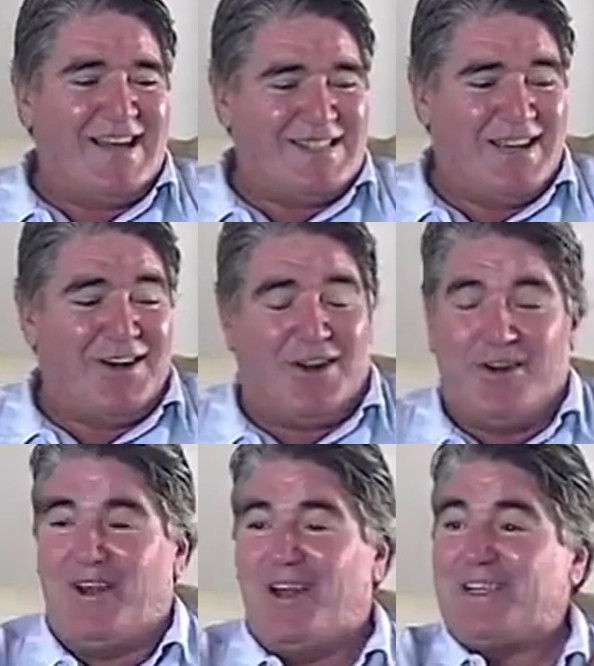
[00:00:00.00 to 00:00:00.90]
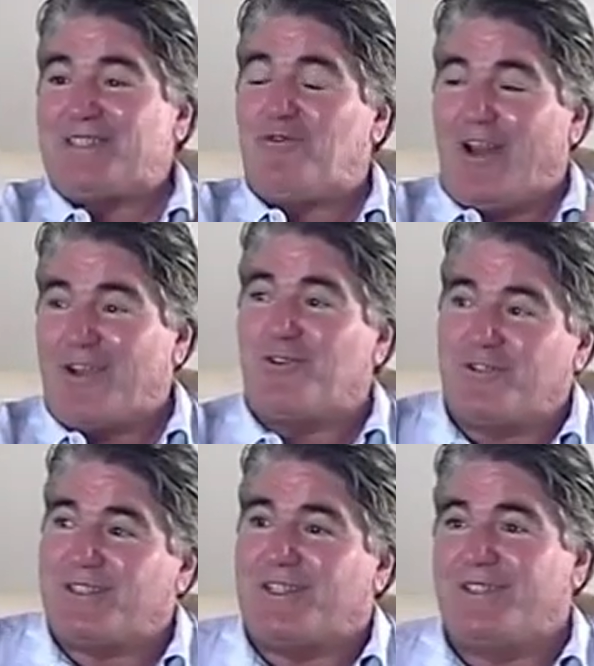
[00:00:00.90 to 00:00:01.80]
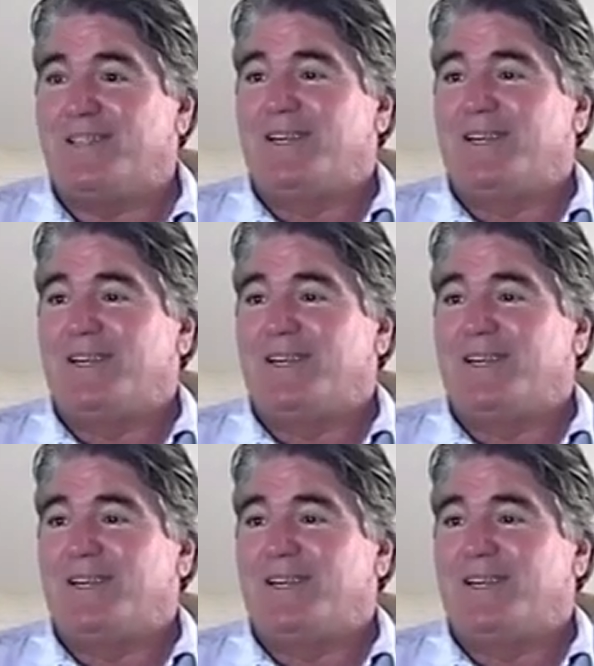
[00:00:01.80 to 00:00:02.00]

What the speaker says: actually got a list of records in